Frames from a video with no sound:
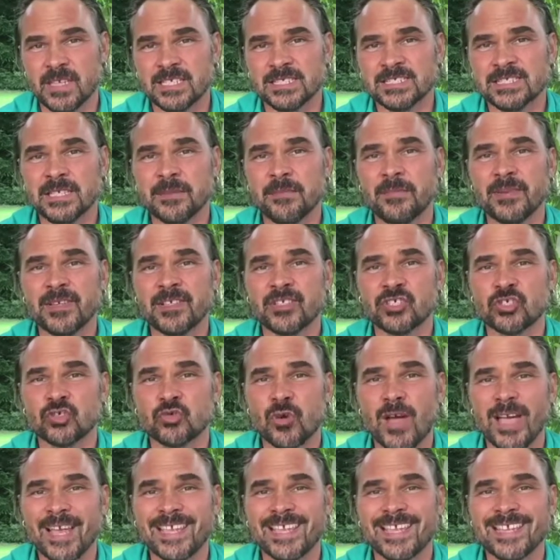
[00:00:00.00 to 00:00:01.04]
simply
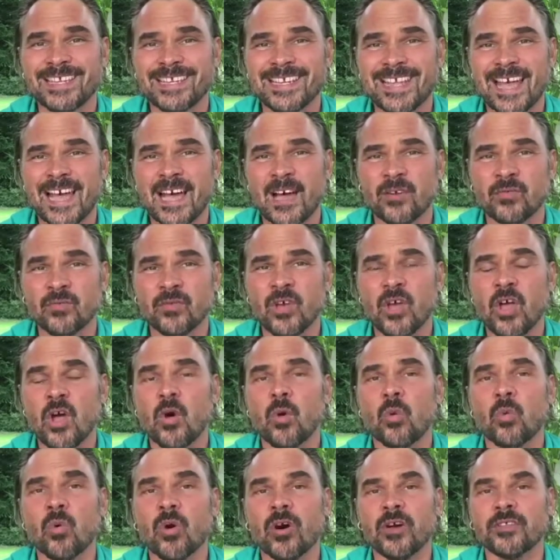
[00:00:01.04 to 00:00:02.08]
tracking down
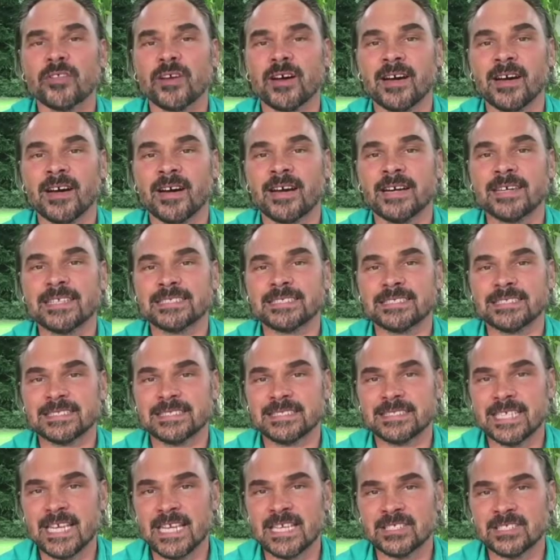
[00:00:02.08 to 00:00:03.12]
what are the
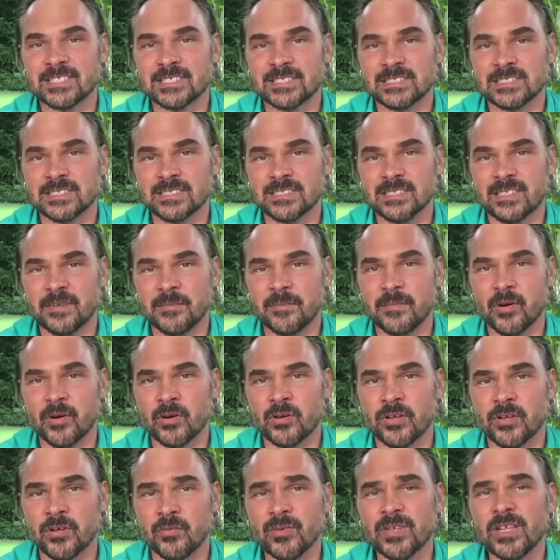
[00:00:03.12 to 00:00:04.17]
sensations in their
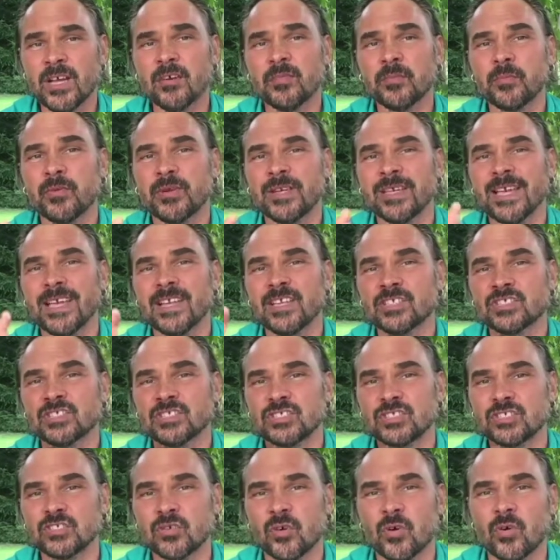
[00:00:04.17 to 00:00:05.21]
body without putting any
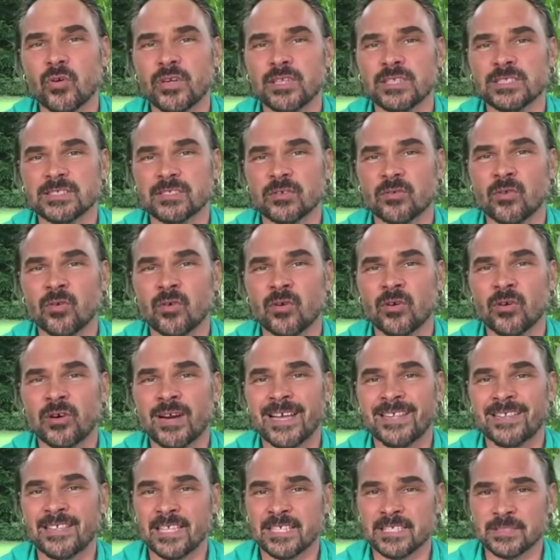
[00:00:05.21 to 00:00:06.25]
stories or
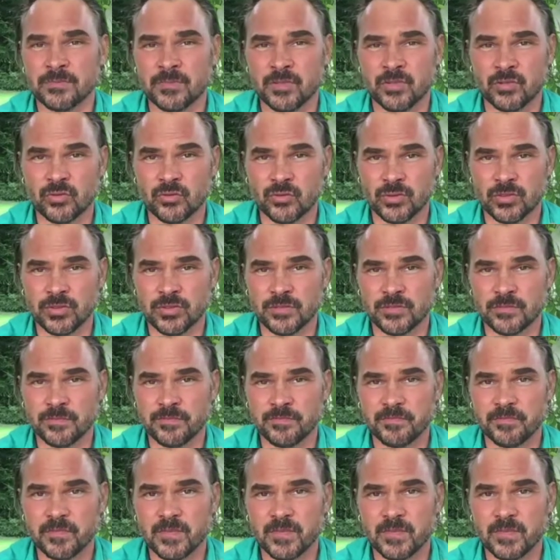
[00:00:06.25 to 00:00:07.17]
attachment to it.